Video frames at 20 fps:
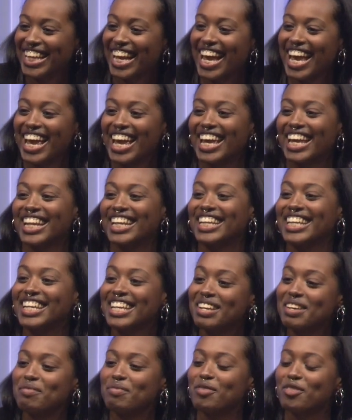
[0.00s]
and
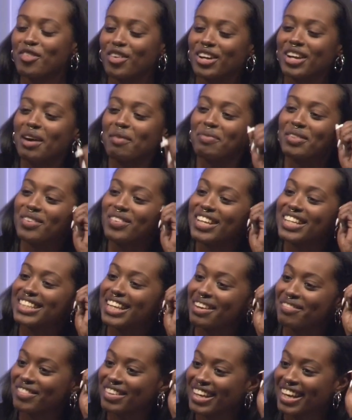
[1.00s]
before a couple of weeks
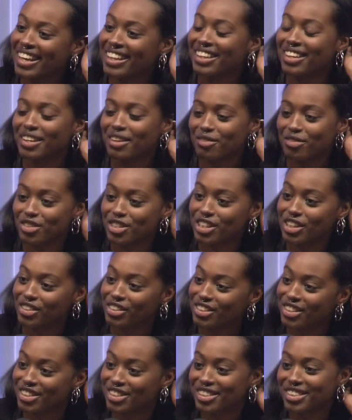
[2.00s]
I began looking for
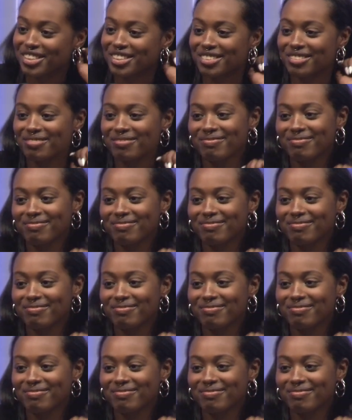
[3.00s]
shelters.